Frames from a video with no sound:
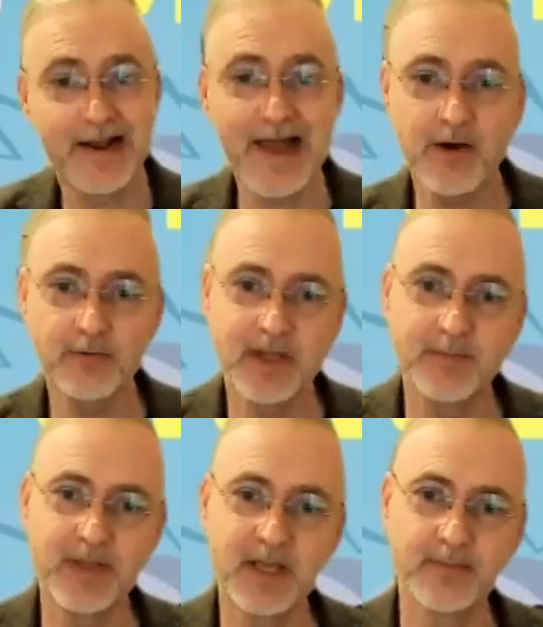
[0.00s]
Cloud
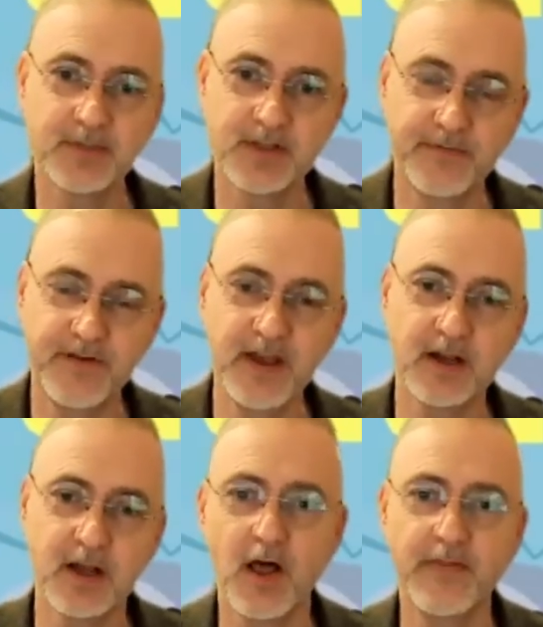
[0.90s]
then becomes the
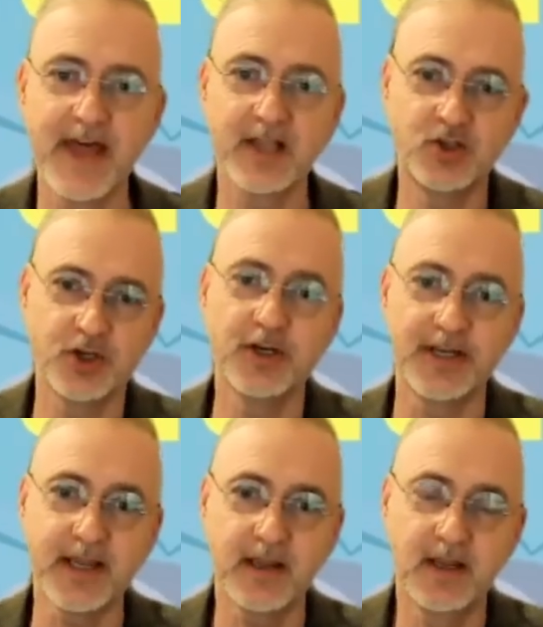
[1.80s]
vehicle on that
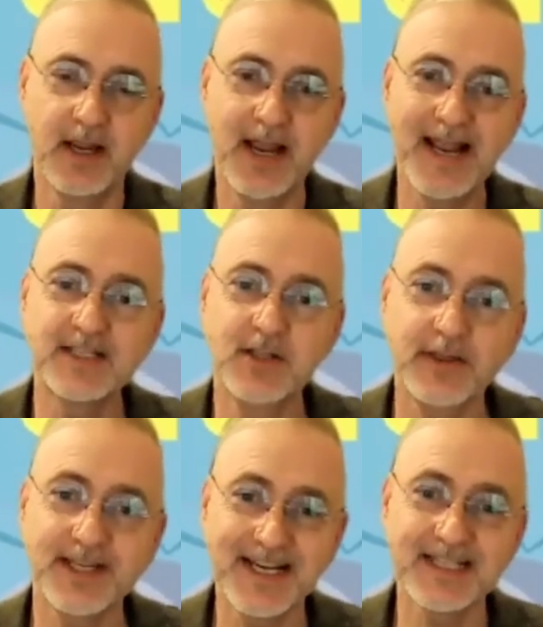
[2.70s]
journey. It's
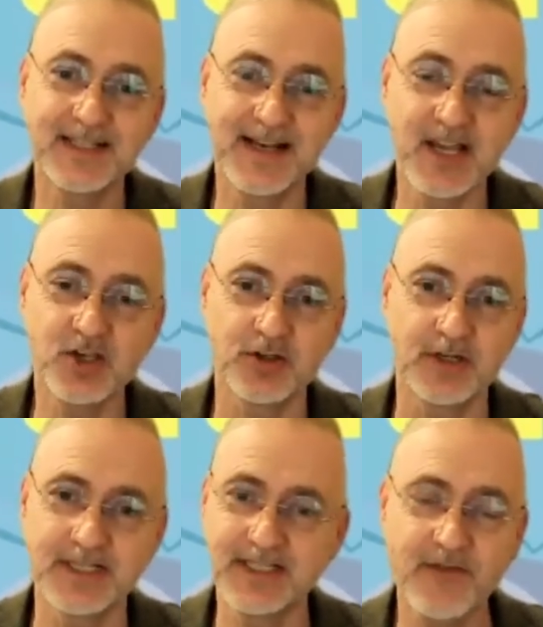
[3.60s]
not the
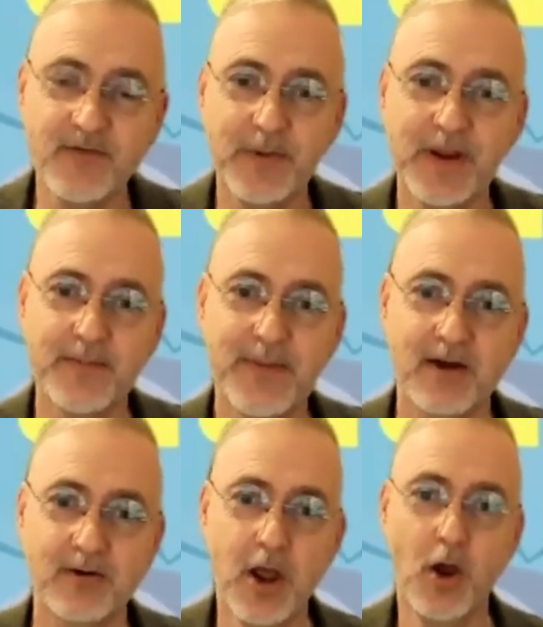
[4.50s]
destination. It's never been
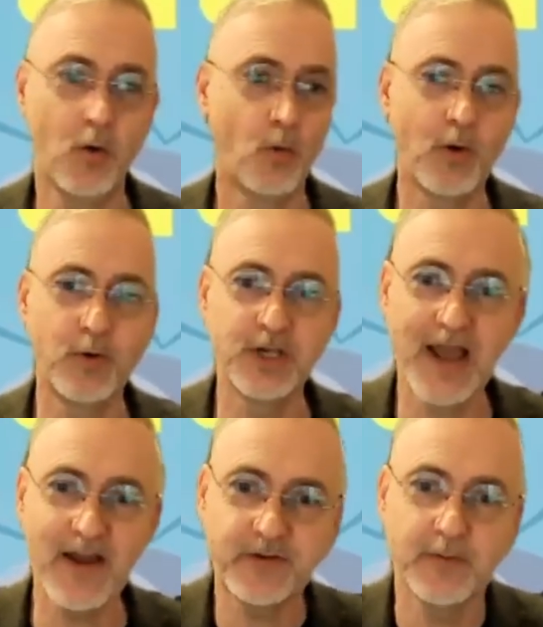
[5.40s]
about, well, we
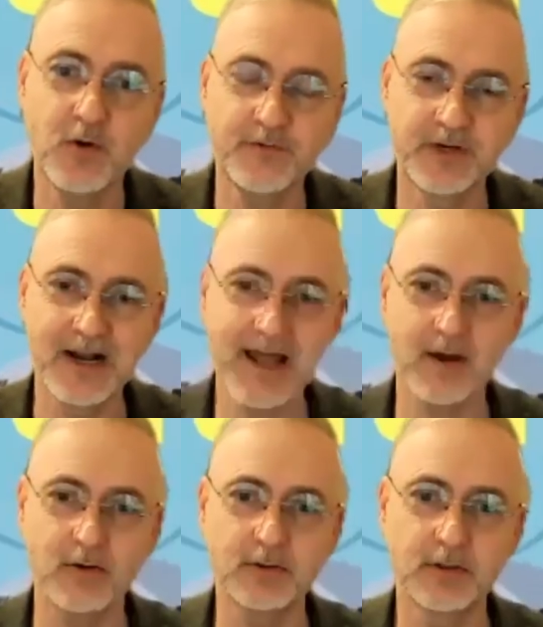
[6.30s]
have to move to
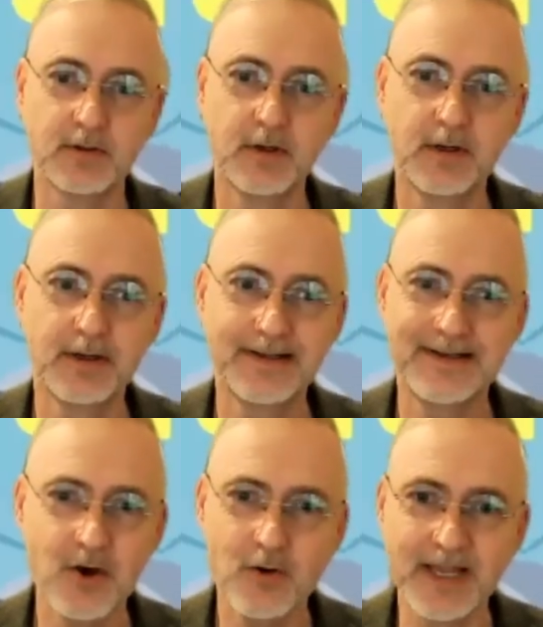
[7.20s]
cloud.
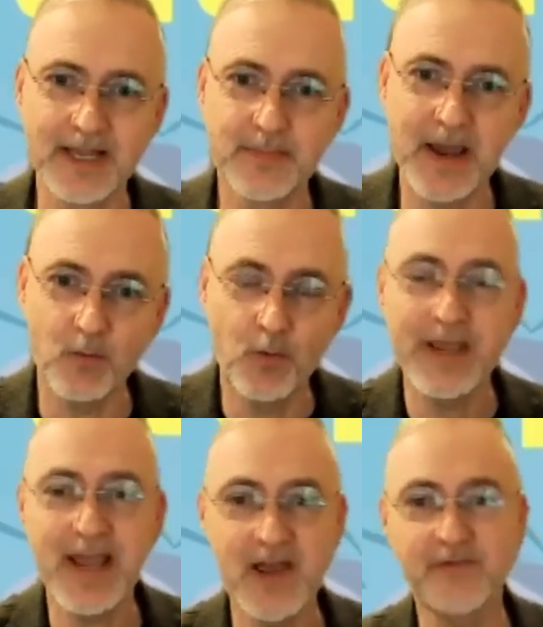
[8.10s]
No, it's about
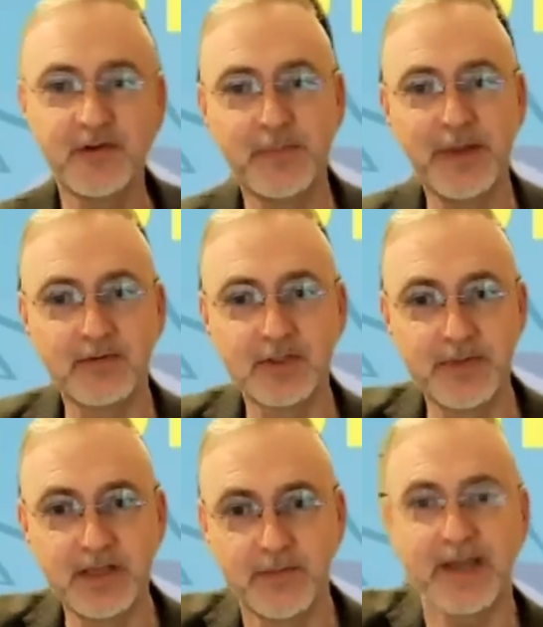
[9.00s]
we have to be able to
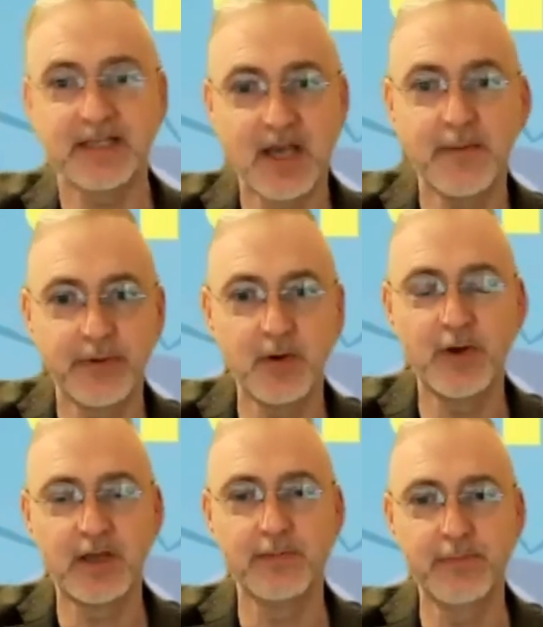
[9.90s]
be the best company
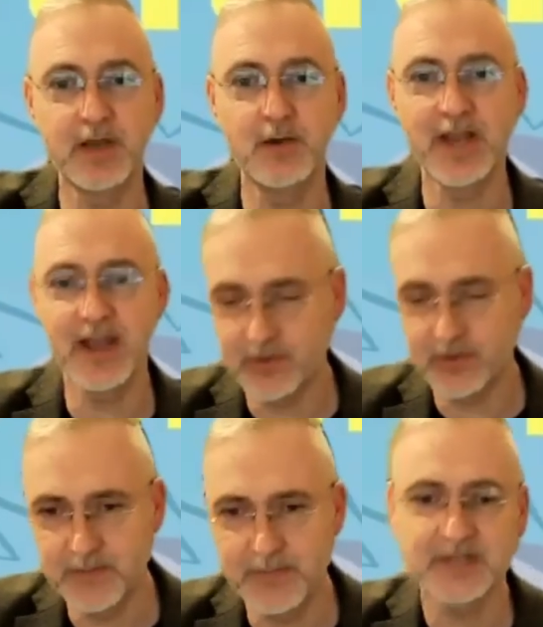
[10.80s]
we can be. We have to
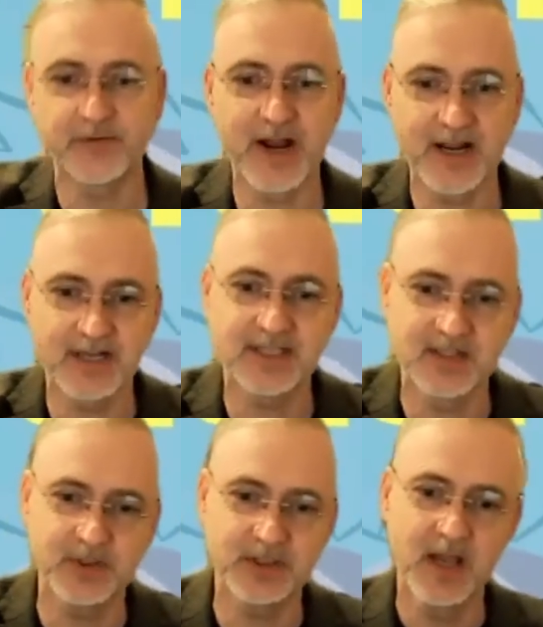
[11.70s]
be the best for our
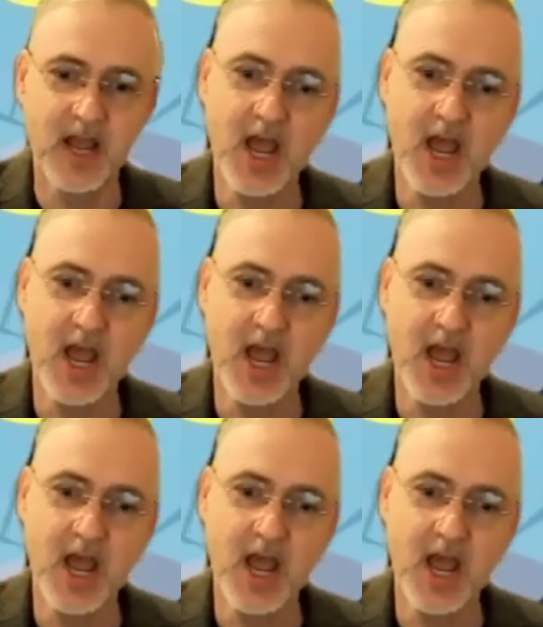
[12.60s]
customers.